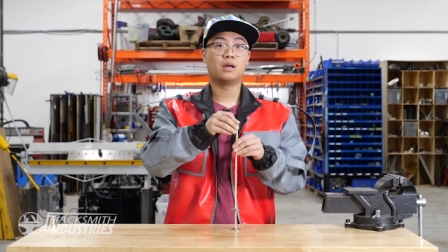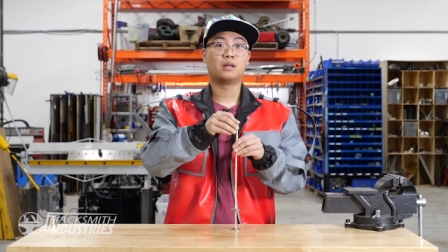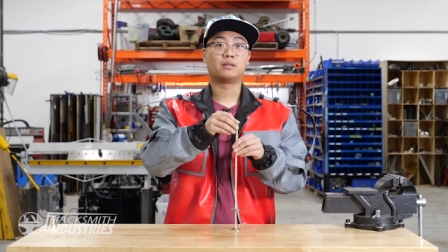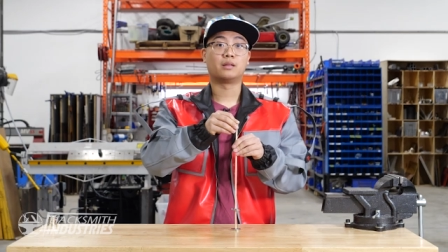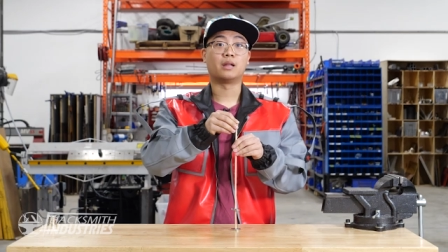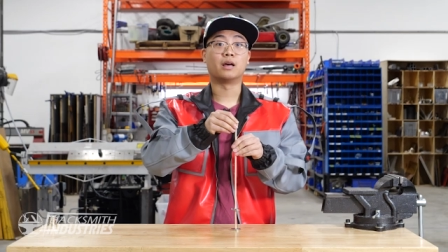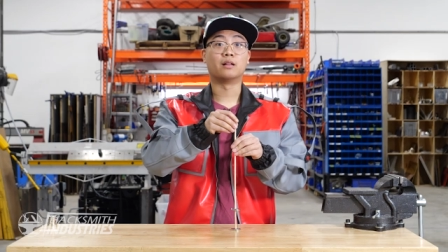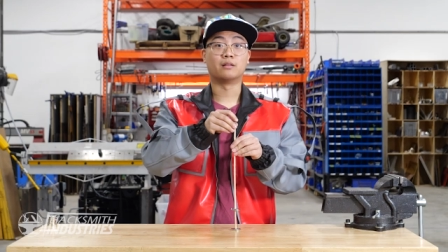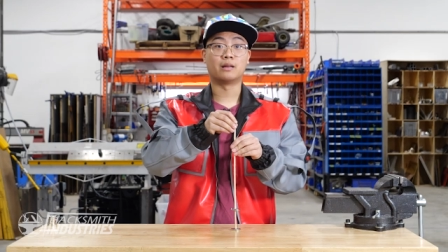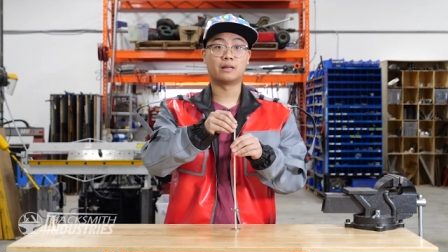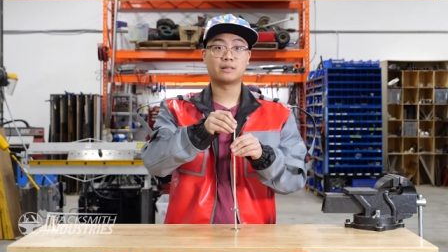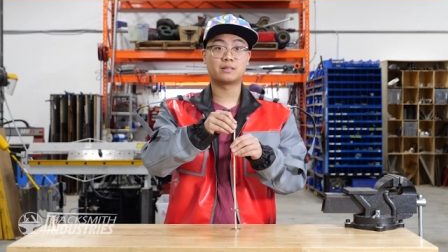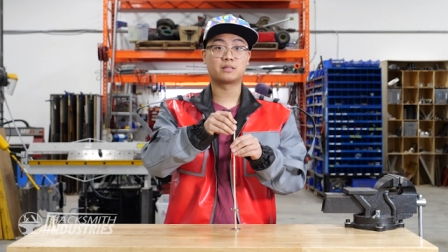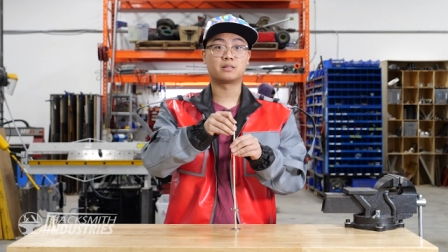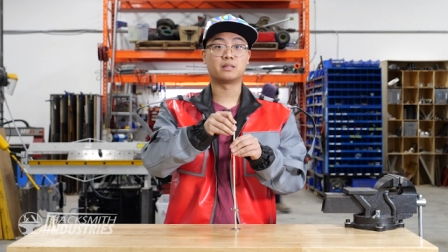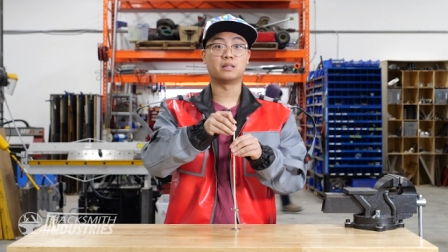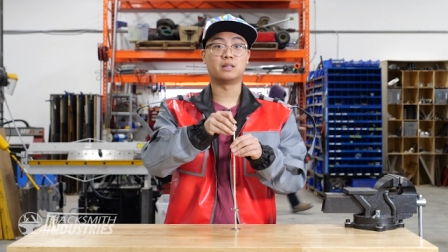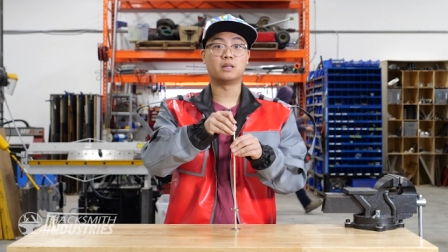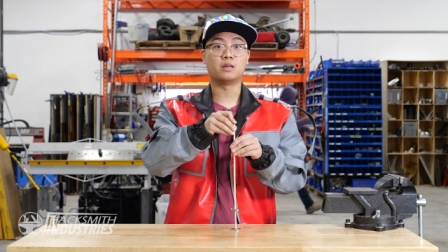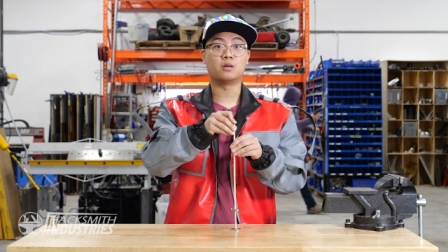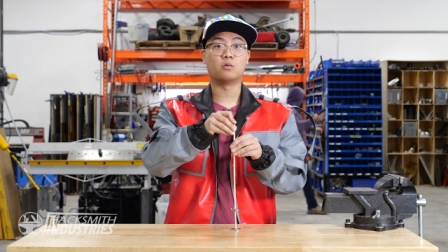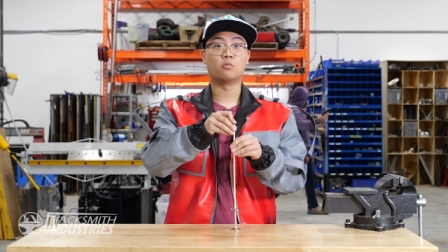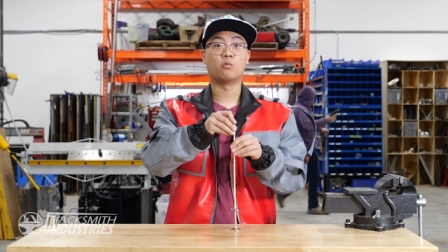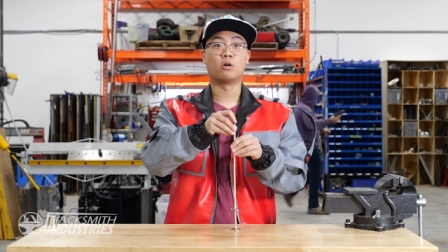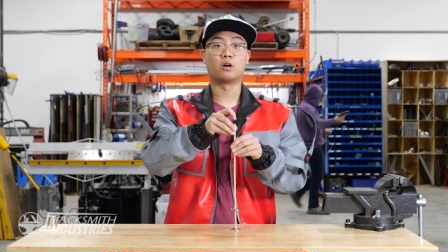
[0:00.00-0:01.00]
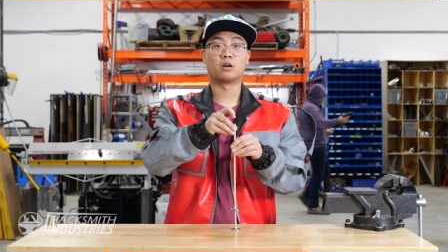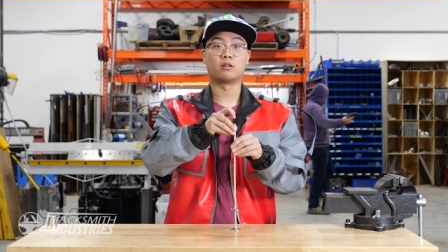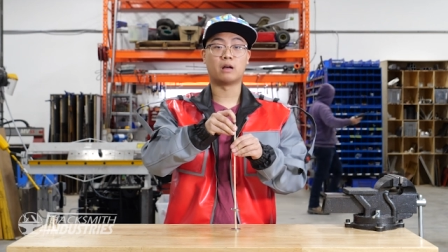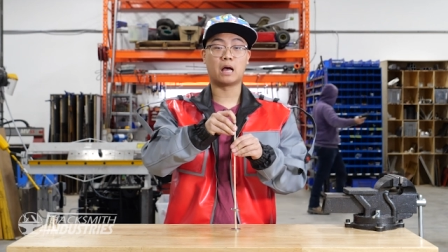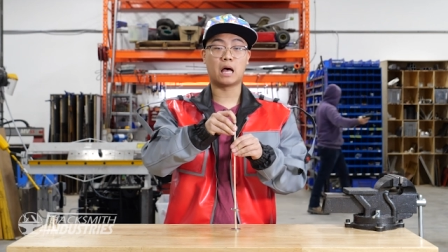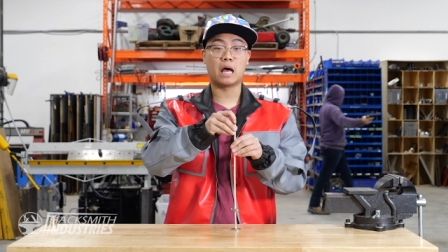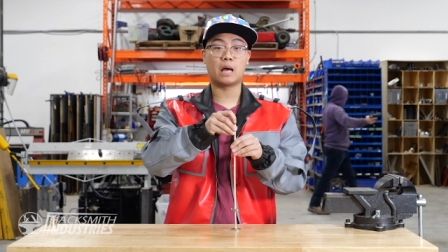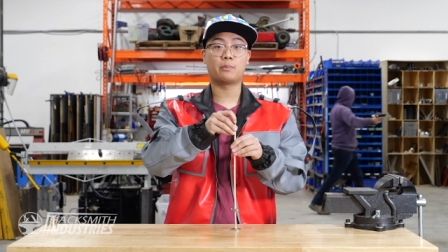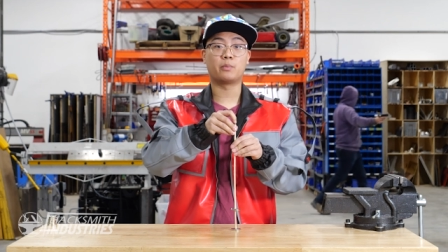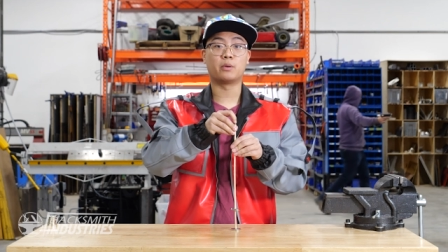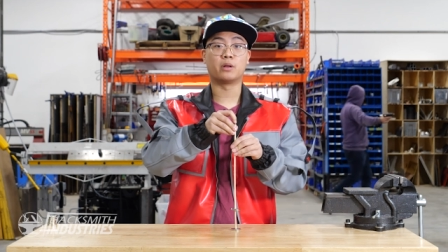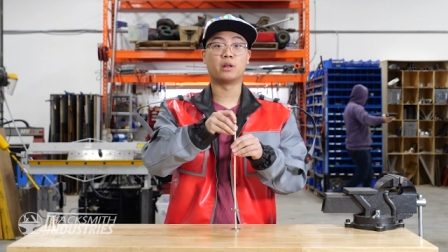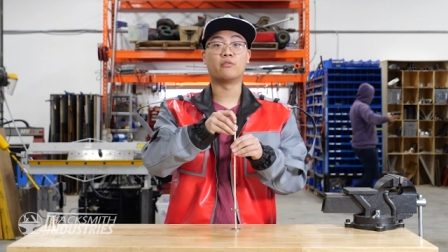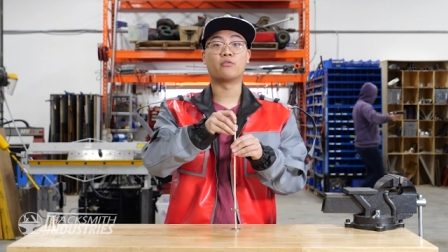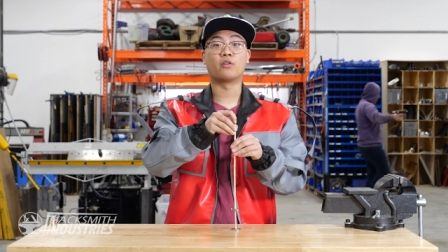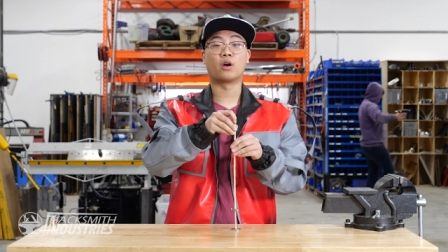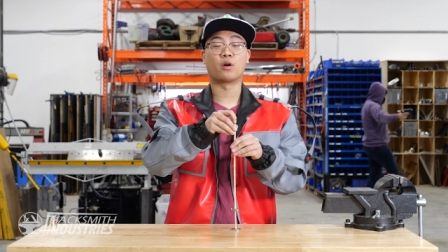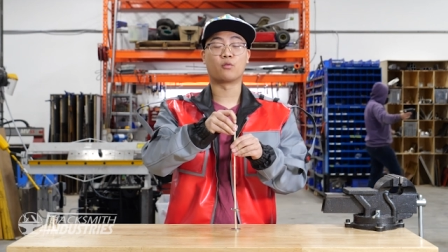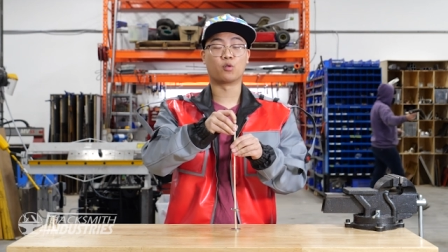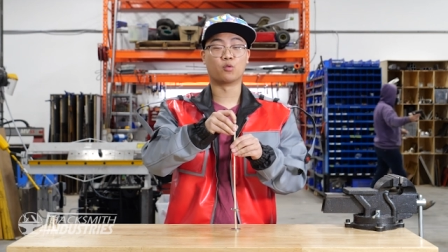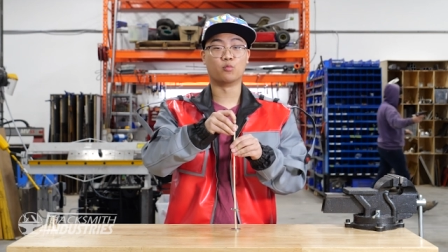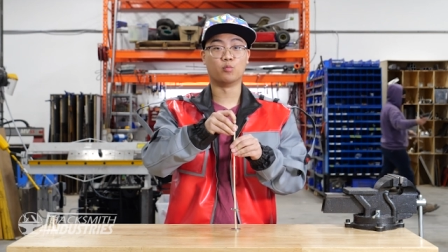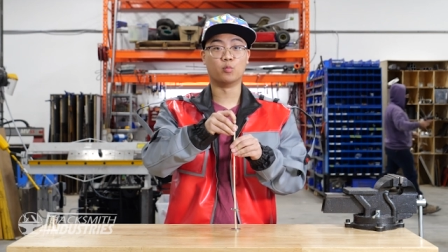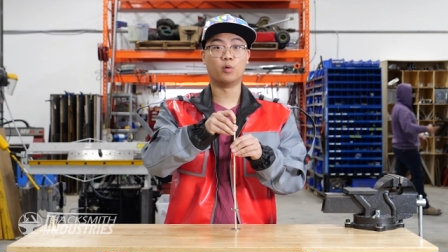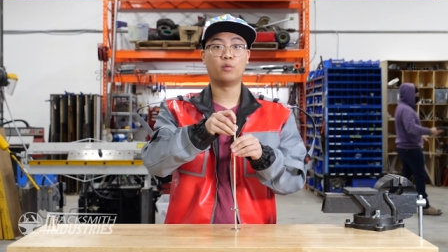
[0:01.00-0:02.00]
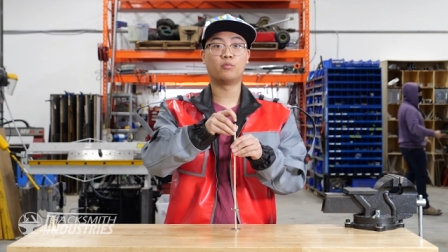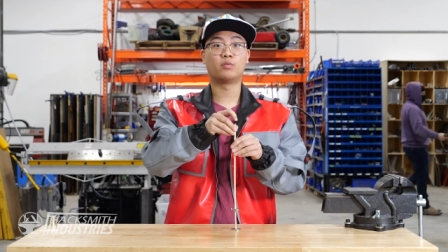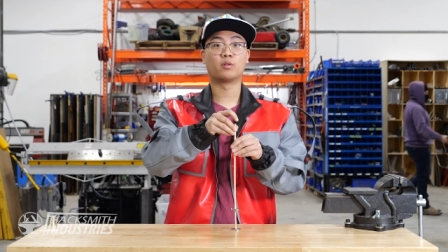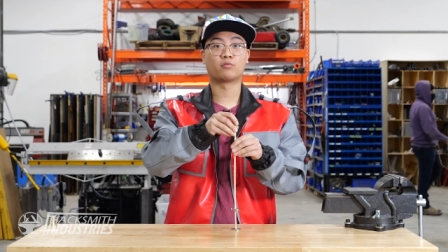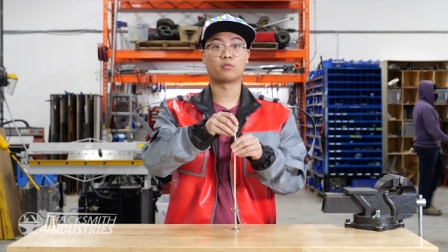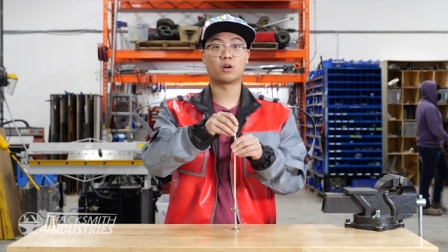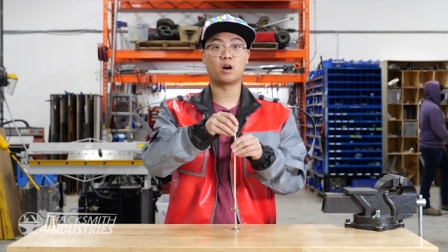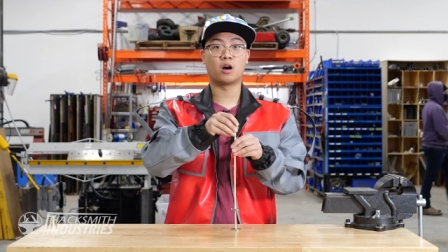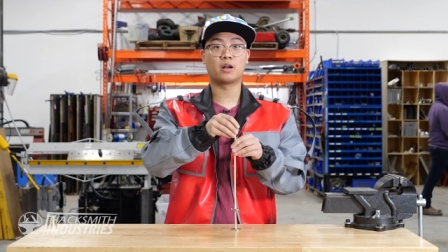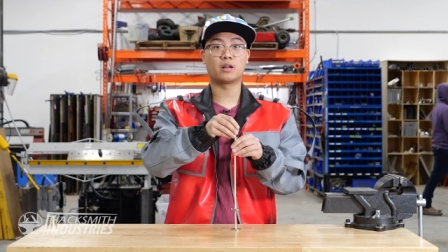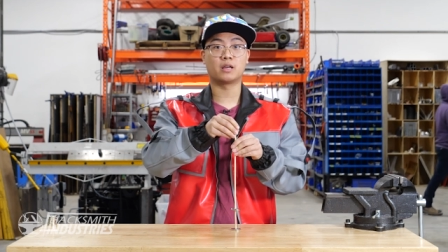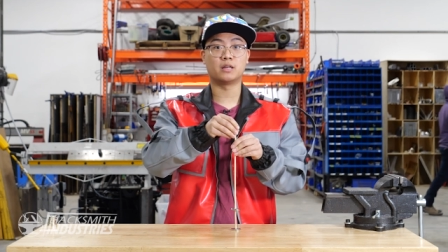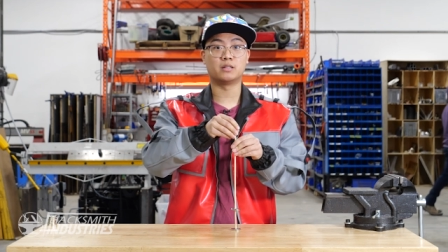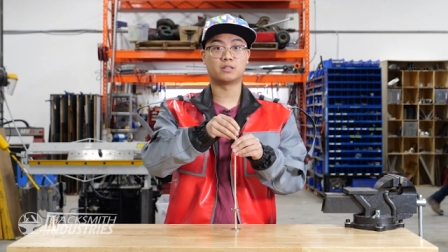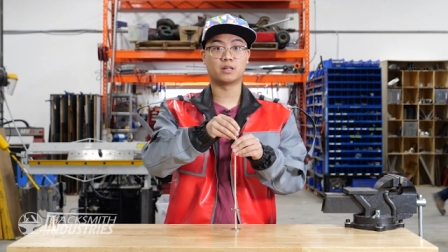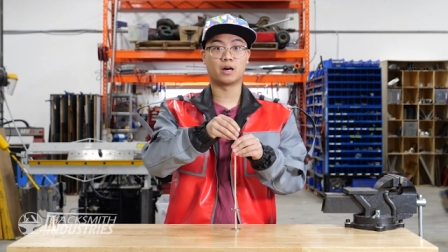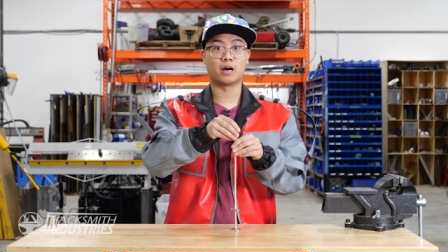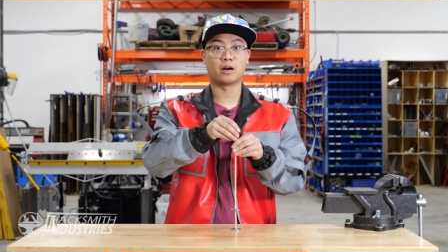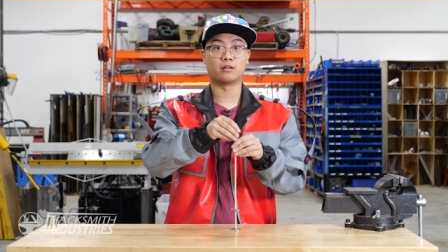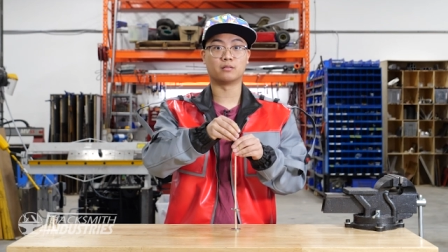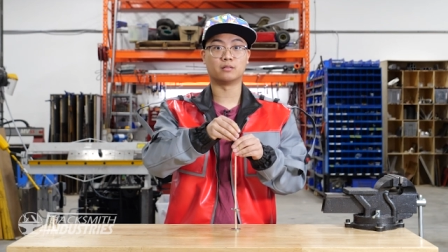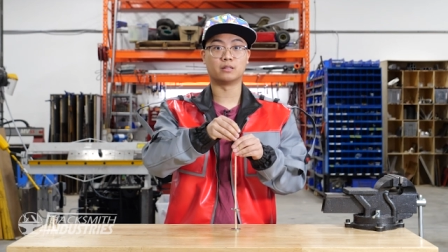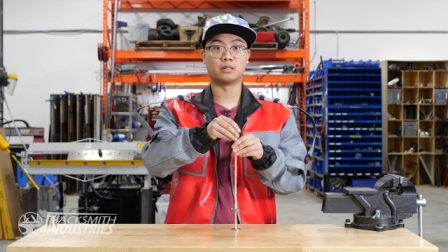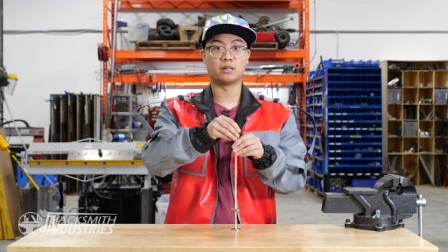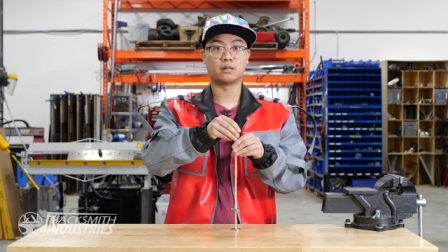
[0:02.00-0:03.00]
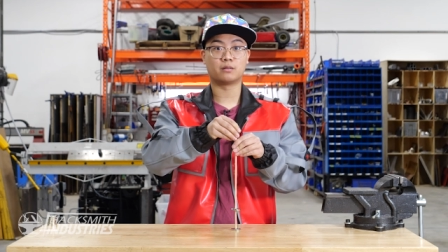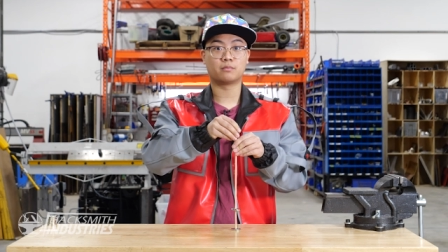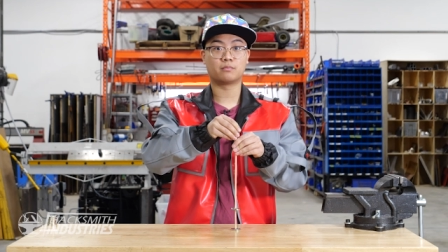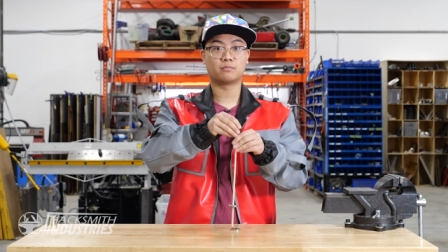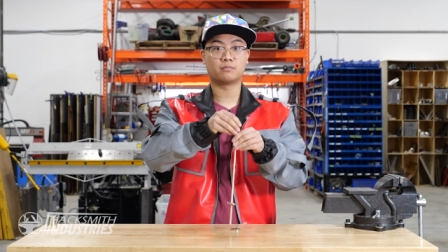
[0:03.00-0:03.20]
Now let's see what'll happen if I remove the rod entirely.